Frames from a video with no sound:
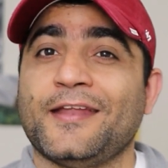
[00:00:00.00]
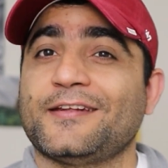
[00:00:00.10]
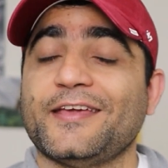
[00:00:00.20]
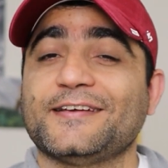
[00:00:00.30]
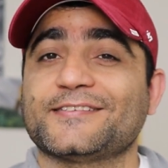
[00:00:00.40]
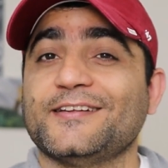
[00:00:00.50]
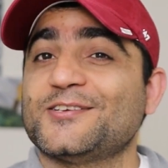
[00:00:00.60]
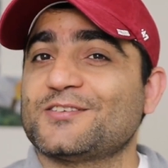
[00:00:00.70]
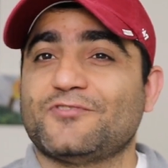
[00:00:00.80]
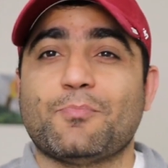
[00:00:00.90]
It takes a
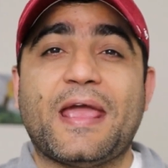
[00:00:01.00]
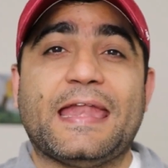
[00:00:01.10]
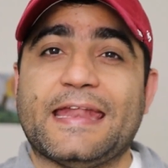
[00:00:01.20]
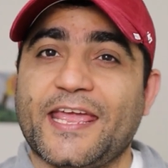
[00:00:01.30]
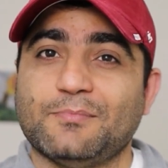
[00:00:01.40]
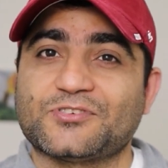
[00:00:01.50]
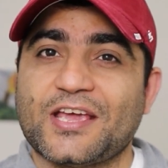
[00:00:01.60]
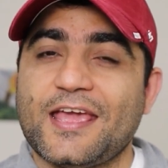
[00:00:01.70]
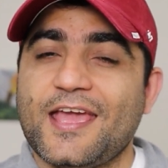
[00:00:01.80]
list of domain names